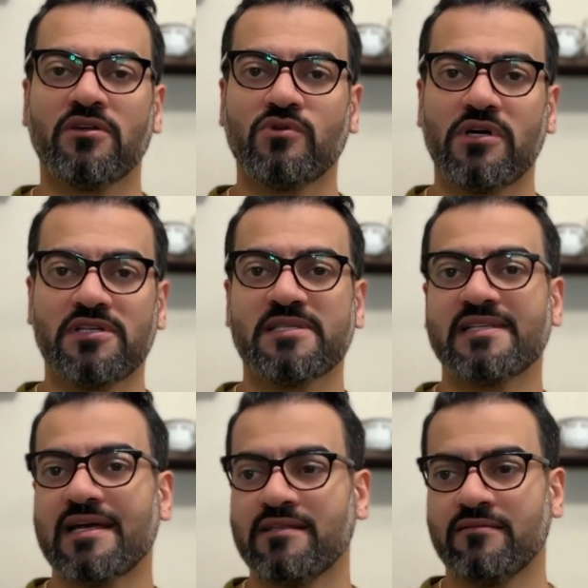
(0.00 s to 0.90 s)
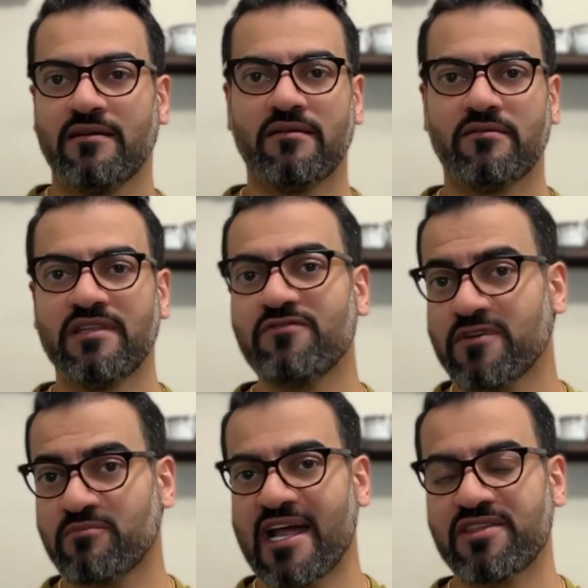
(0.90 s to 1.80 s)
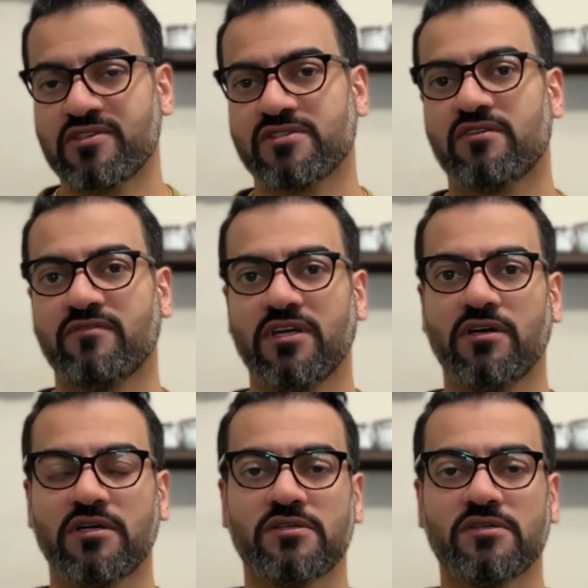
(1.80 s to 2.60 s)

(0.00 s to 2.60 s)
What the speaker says: to understand different branches of AI.